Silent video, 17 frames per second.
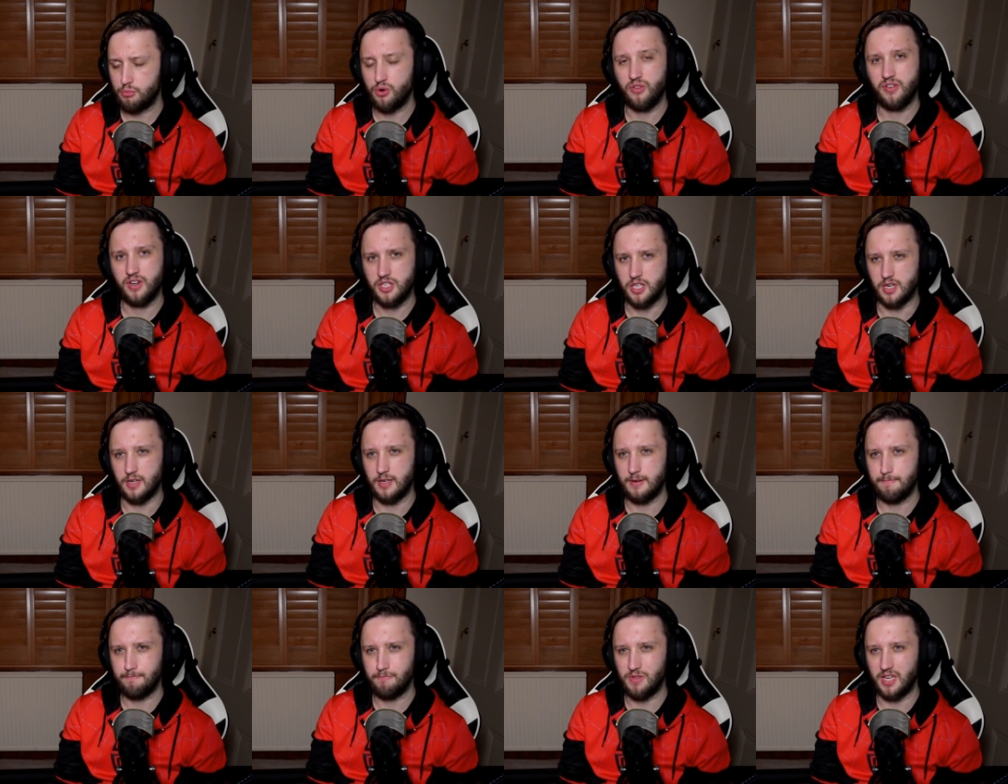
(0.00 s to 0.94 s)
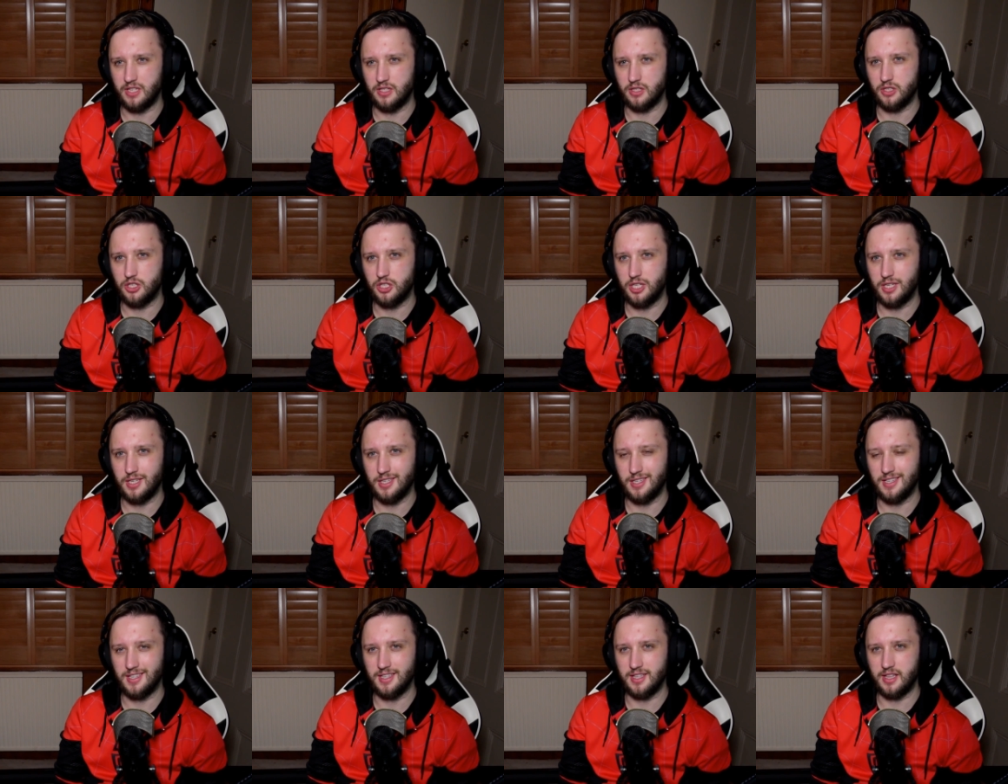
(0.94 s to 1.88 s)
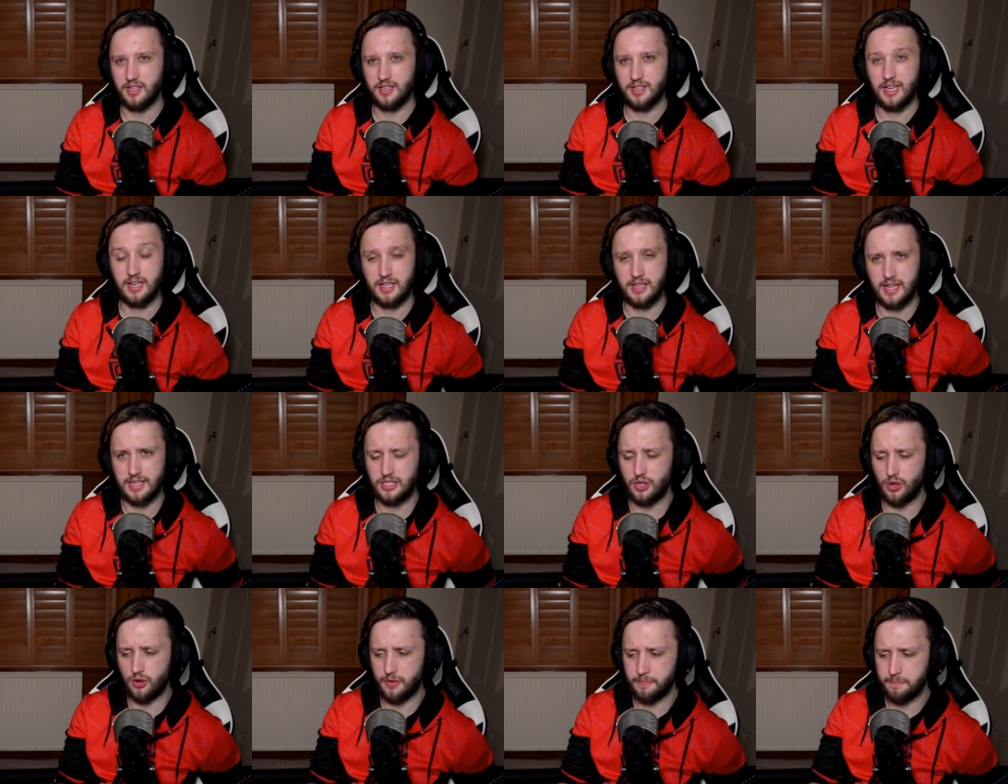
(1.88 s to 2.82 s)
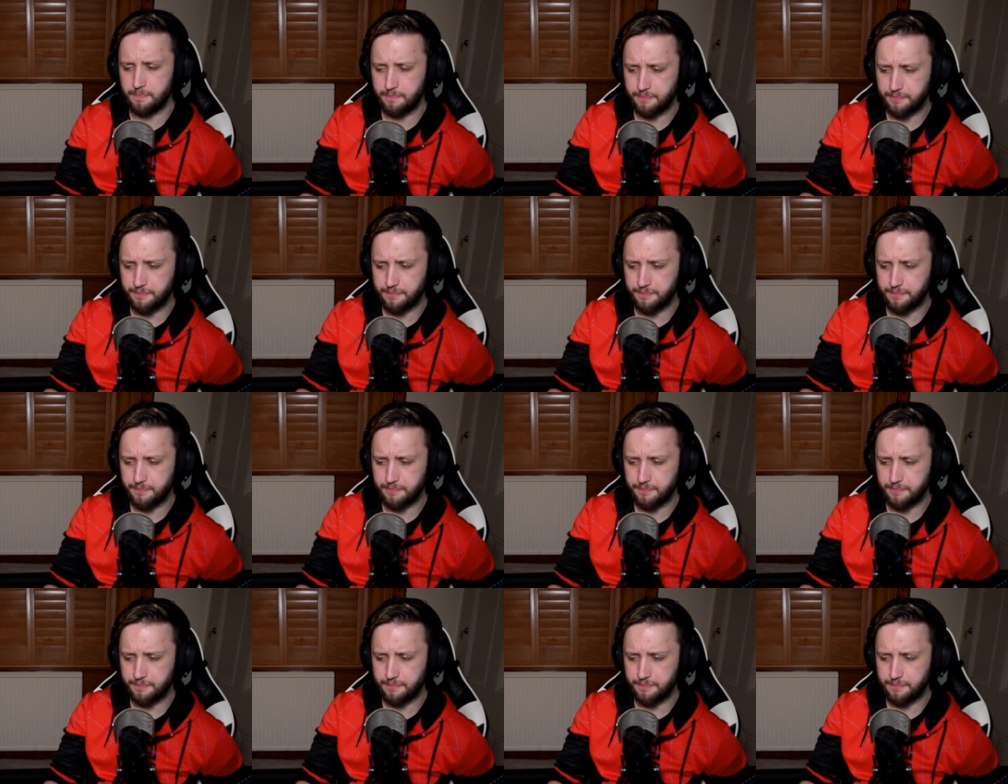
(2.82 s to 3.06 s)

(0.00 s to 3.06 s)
proficient than she kind of lets on,